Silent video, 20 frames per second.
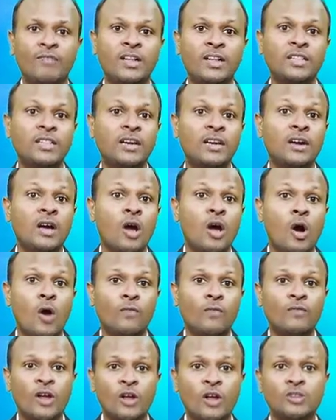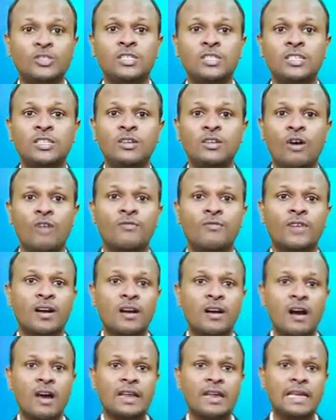When the velocity of a
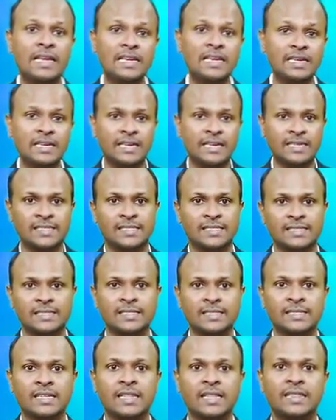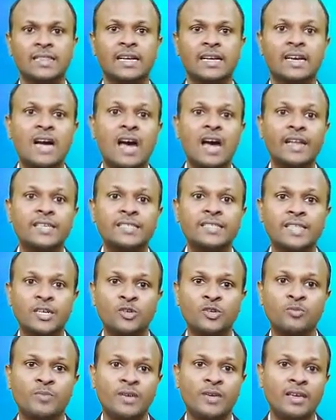car increases, the car is
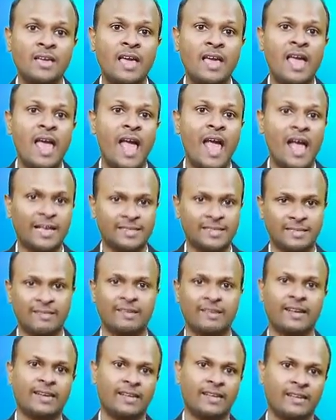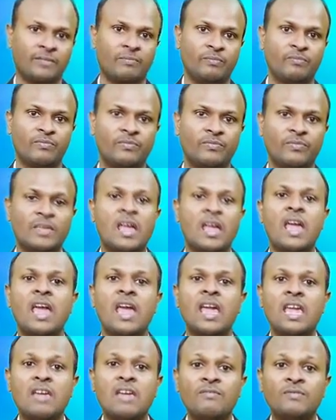said to be accelerating.
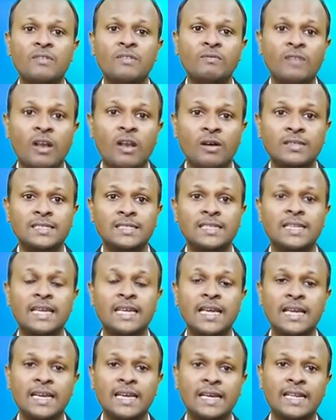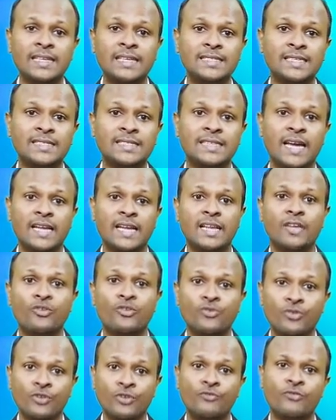If the velocity increases at a
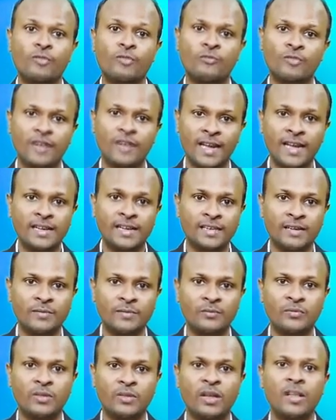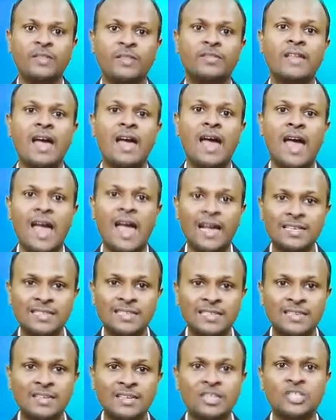uniform rate, the
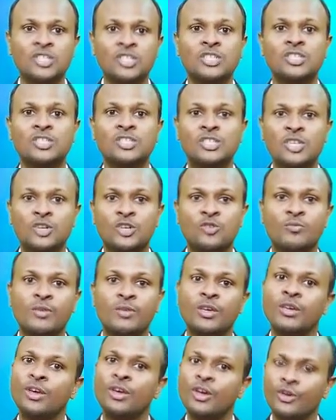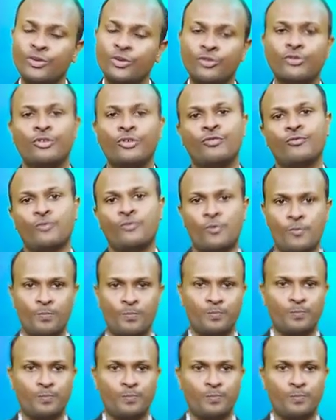acceleration is said to be uniform.